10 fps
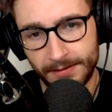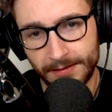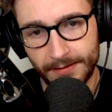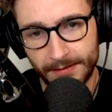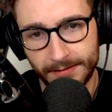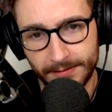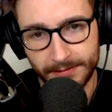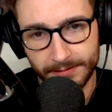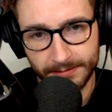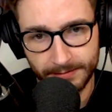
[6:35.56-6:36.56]

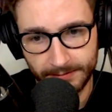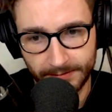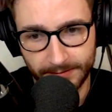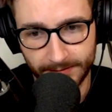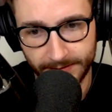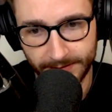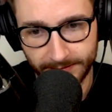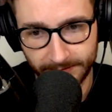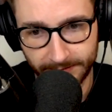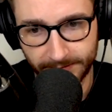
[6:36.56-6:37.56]

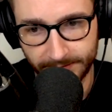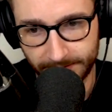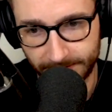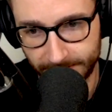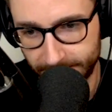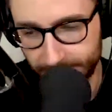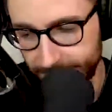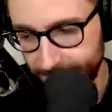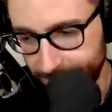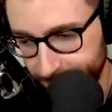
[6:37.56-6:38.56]

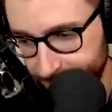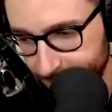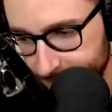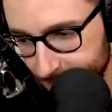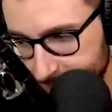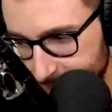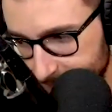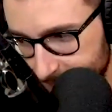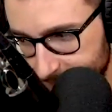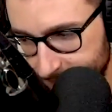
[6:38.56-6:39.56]

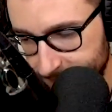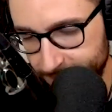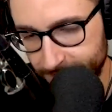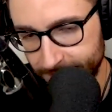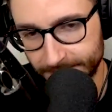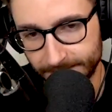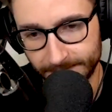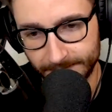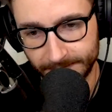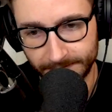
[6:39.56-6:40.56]
No words are spoken by the person on screen.